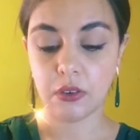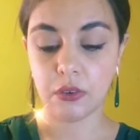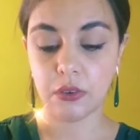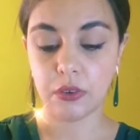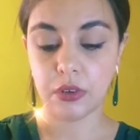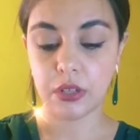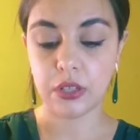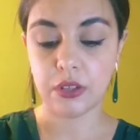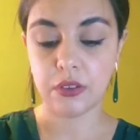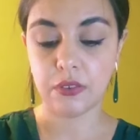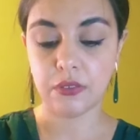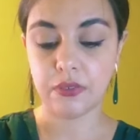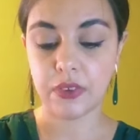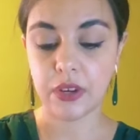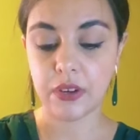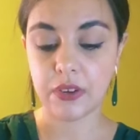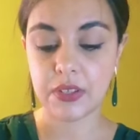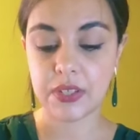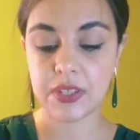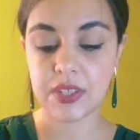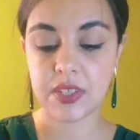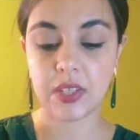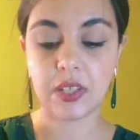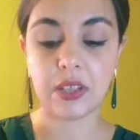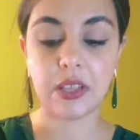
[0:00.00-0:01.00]
or you're
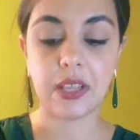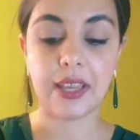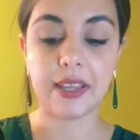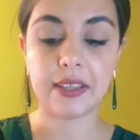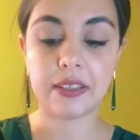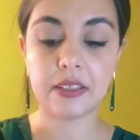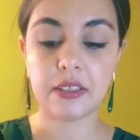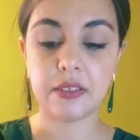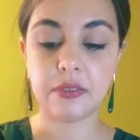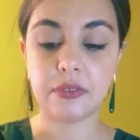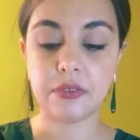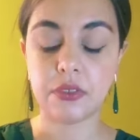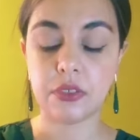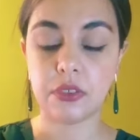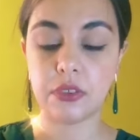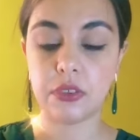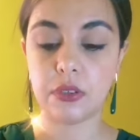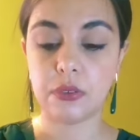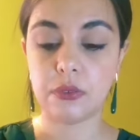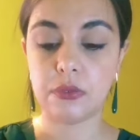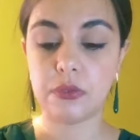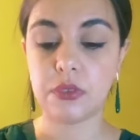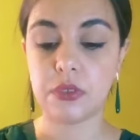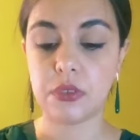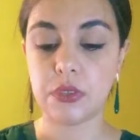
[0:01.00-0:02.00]
very selective to
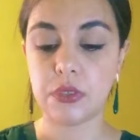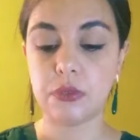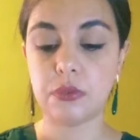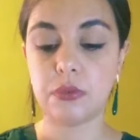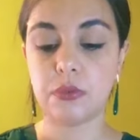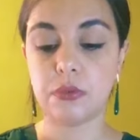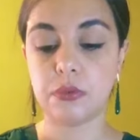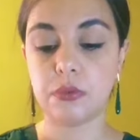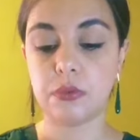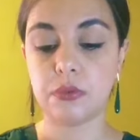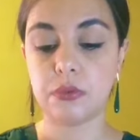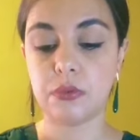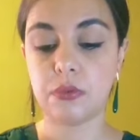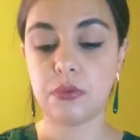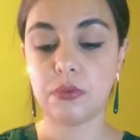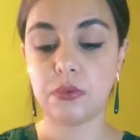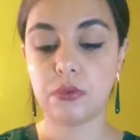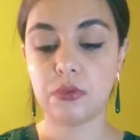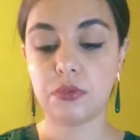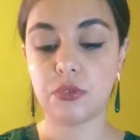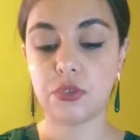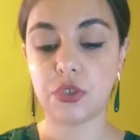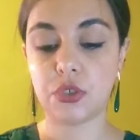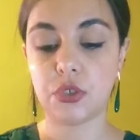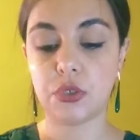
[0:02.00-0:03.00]
those you
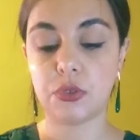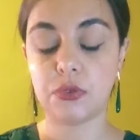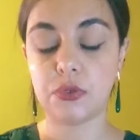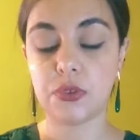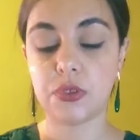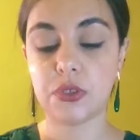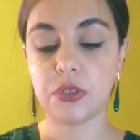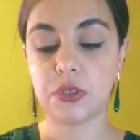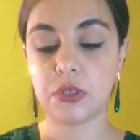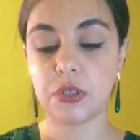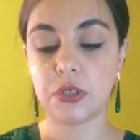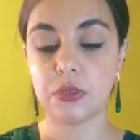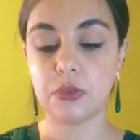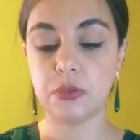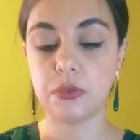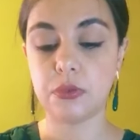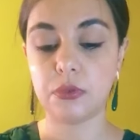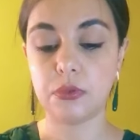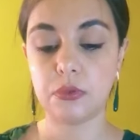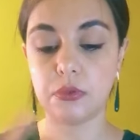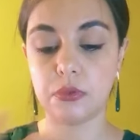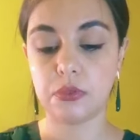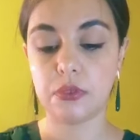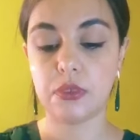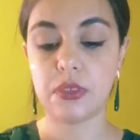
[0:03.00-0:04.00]
choose
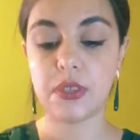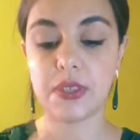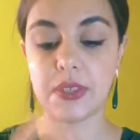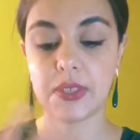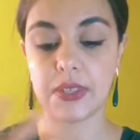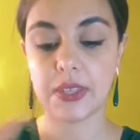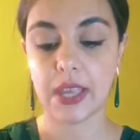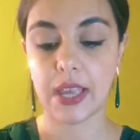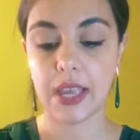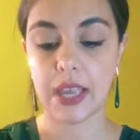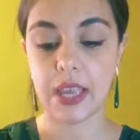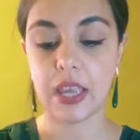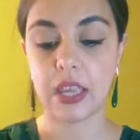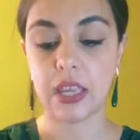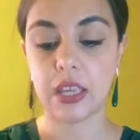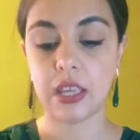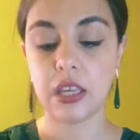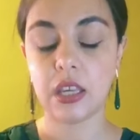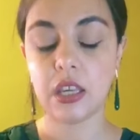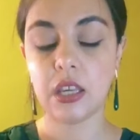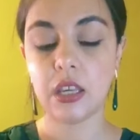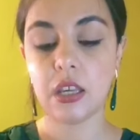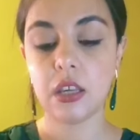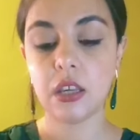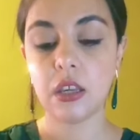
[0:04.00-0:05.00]
to say.
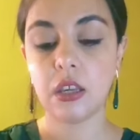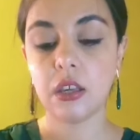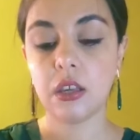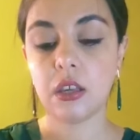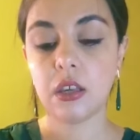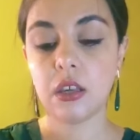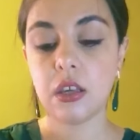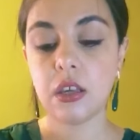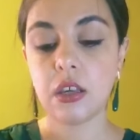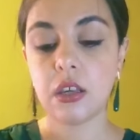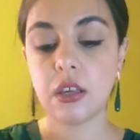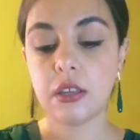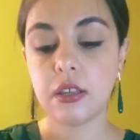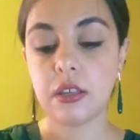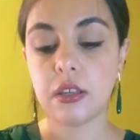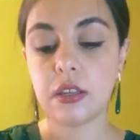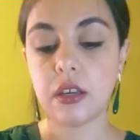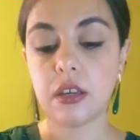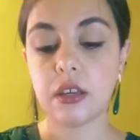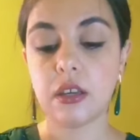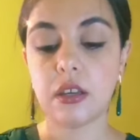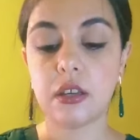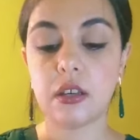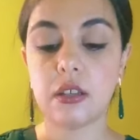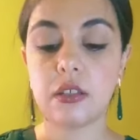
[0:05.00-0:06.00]

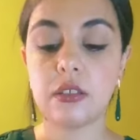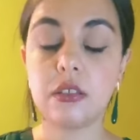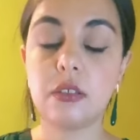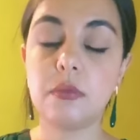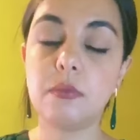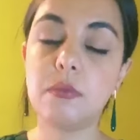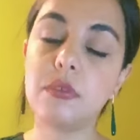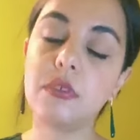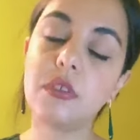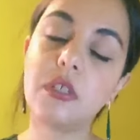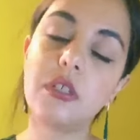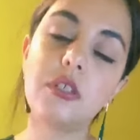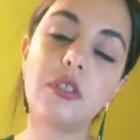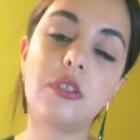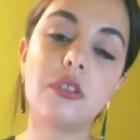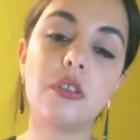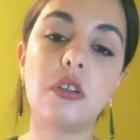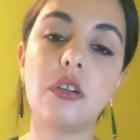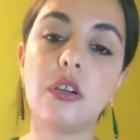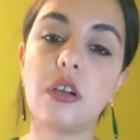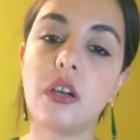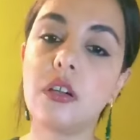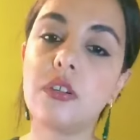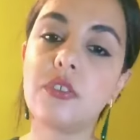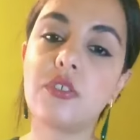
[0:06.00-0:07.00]
Uh, the moon in your
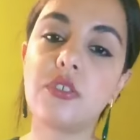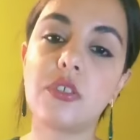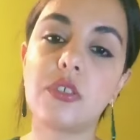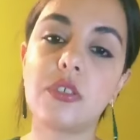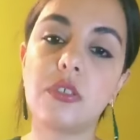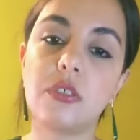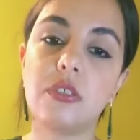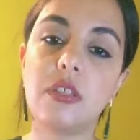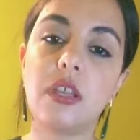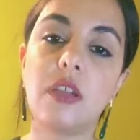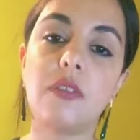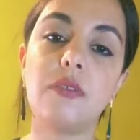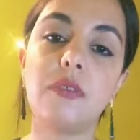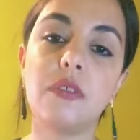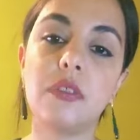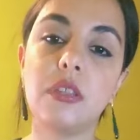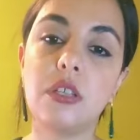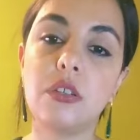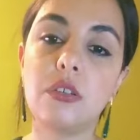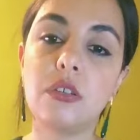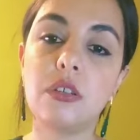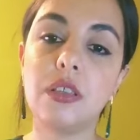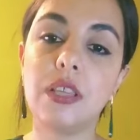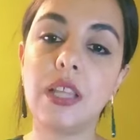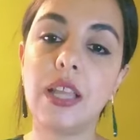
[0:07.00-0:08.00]
unconscious, so definitely
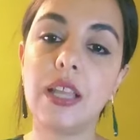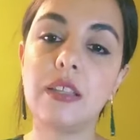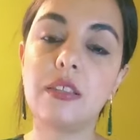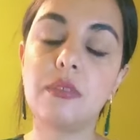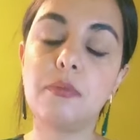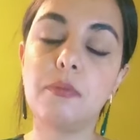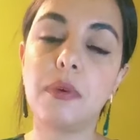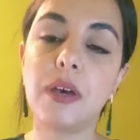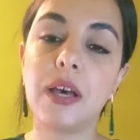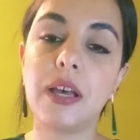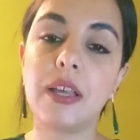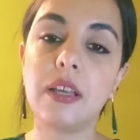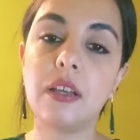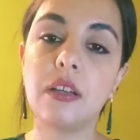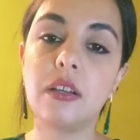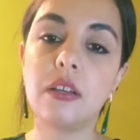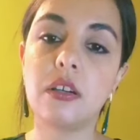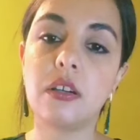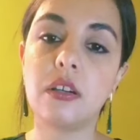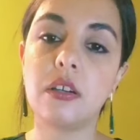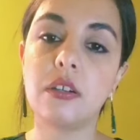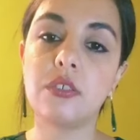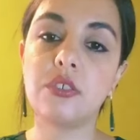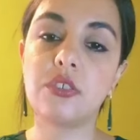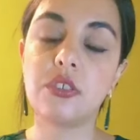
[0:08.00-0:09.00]
you're led by
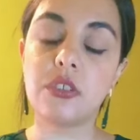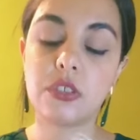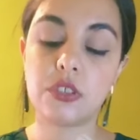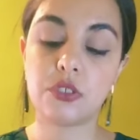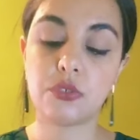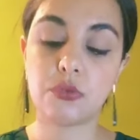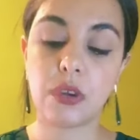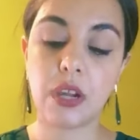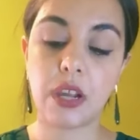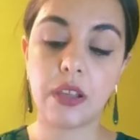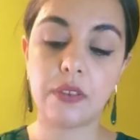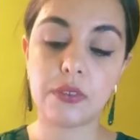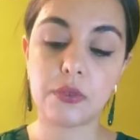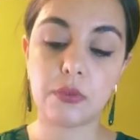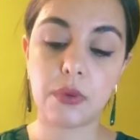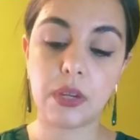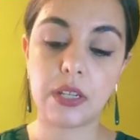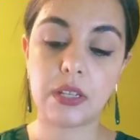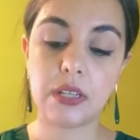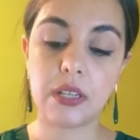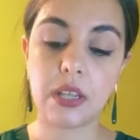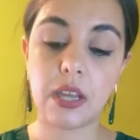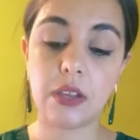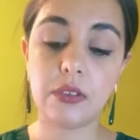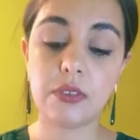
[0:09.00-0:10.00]
unconscious drives
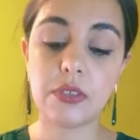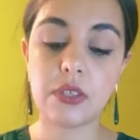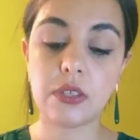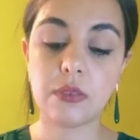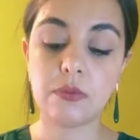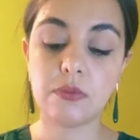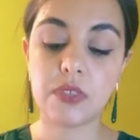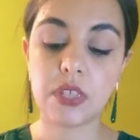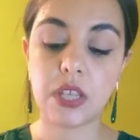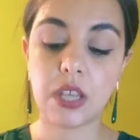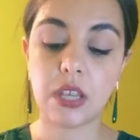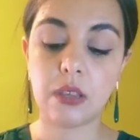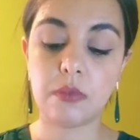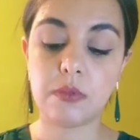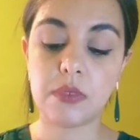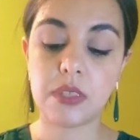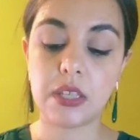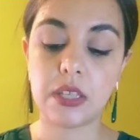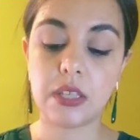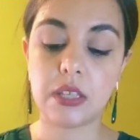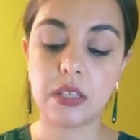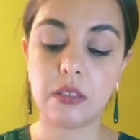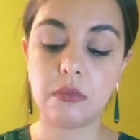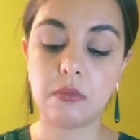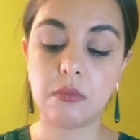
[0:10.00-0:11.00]
right now. Sometimes
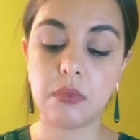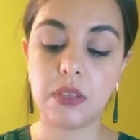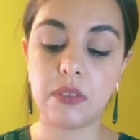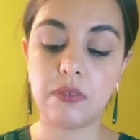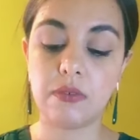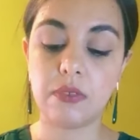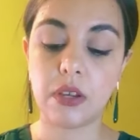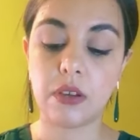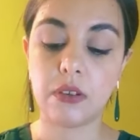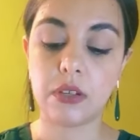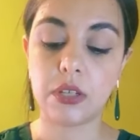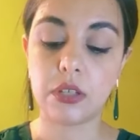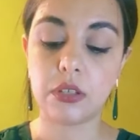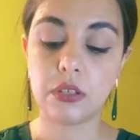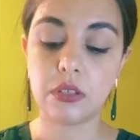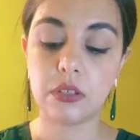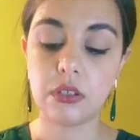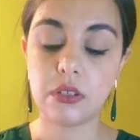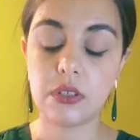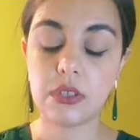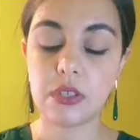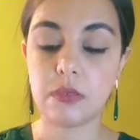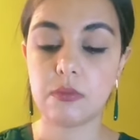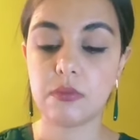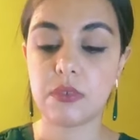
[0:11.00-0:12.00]
they can be very
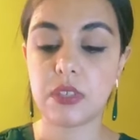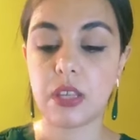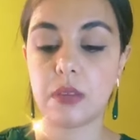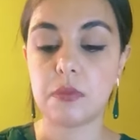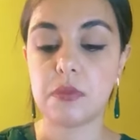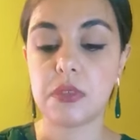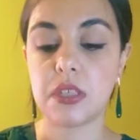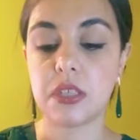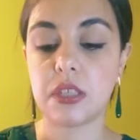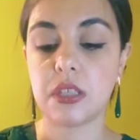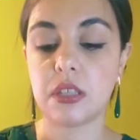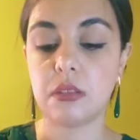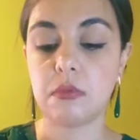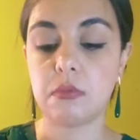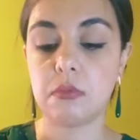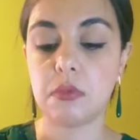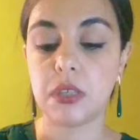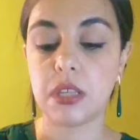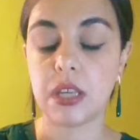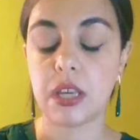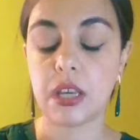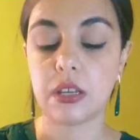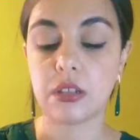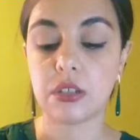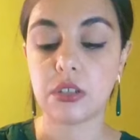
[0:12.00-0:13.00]
good, sometimes they can
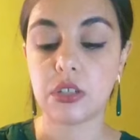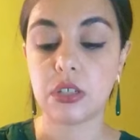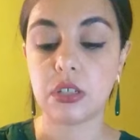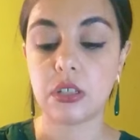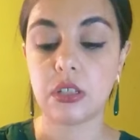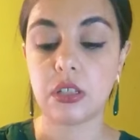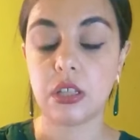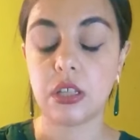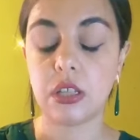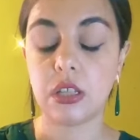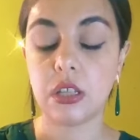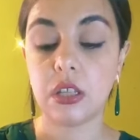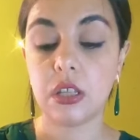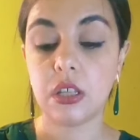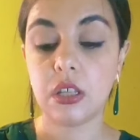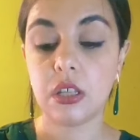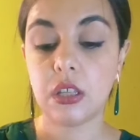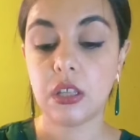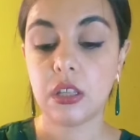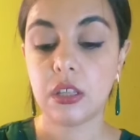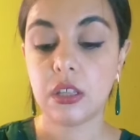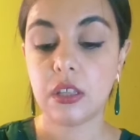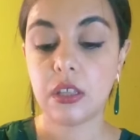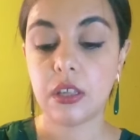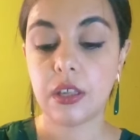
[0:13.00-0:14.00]
be actually,
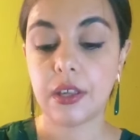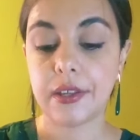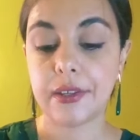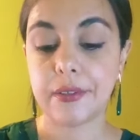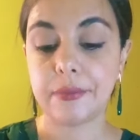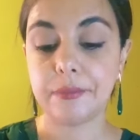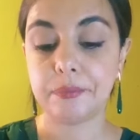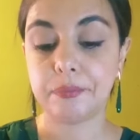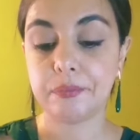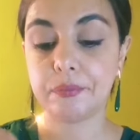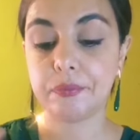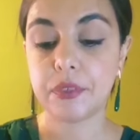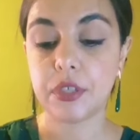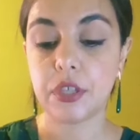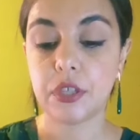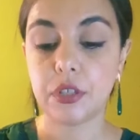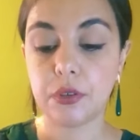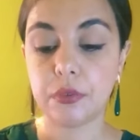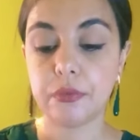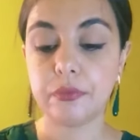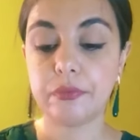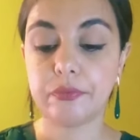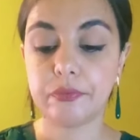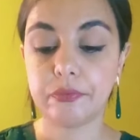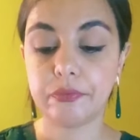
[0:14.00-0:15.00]
um, you
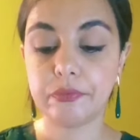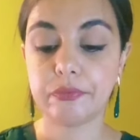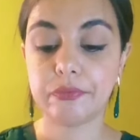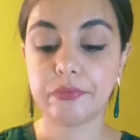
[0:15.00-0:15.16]
know,